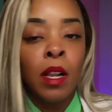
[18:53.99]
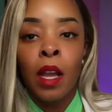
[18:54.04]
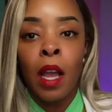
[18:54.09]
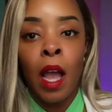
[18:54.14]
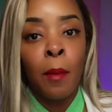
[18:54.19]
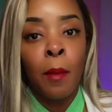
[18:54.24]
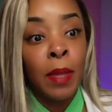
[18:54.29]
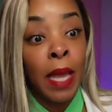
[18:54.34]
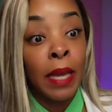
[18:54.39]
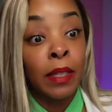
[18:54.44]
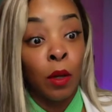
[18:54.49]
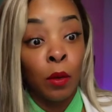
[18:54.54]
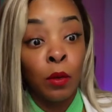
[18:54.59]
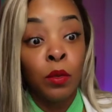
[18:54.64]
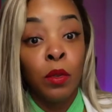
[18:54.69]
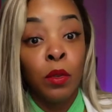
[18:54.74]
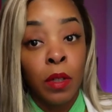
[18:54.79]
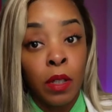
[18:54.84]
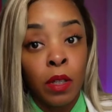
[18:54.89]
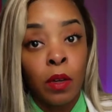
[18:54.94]
I'm like, don't
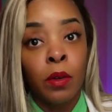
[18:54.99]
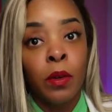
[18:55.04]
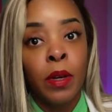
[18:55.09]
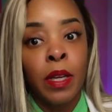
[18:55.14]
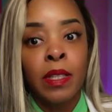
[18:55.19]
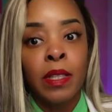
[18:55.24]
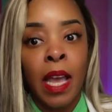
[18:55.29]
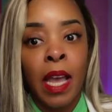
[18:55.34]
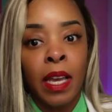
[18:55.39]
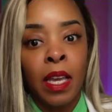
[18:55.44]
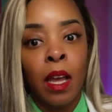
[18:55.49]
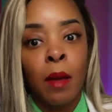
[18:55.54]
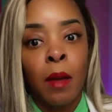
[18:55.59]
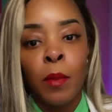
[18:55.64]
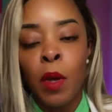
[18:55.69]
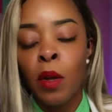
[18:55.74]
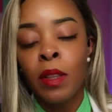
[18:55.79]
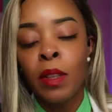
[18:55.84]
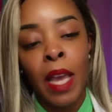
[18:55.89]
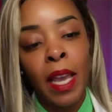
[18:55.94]
do it, don't do it. He's like, um,
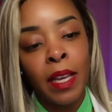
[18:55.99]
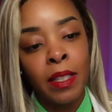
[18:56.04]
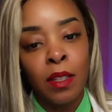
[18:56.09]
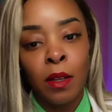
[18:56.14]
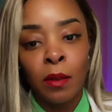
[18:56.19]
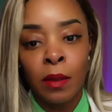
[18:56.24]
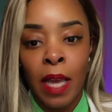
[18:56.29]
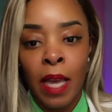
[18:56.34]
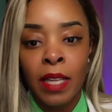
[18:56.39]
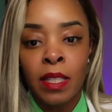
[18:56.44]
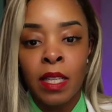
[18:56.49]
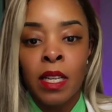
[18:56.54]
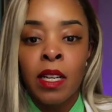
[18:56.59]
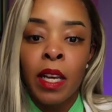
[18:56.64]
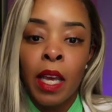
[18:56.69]
no thanks, no thanks.